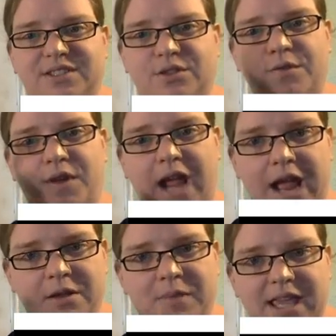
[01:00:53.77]
So if you're
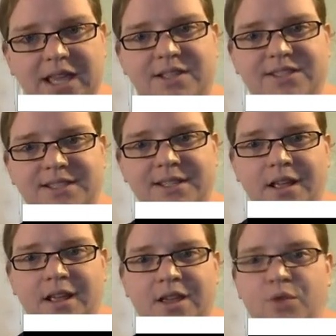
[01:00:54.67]
counting peaks,
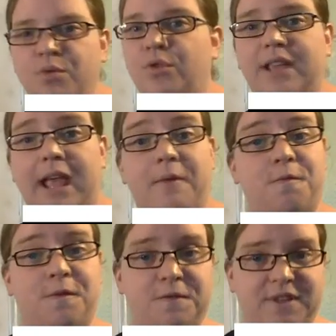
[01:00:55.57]
you would only count
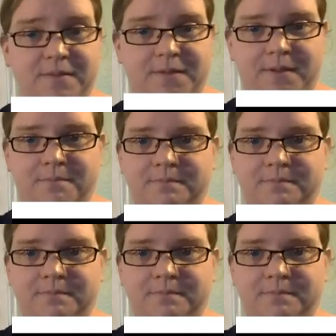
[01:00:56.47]
50 of them.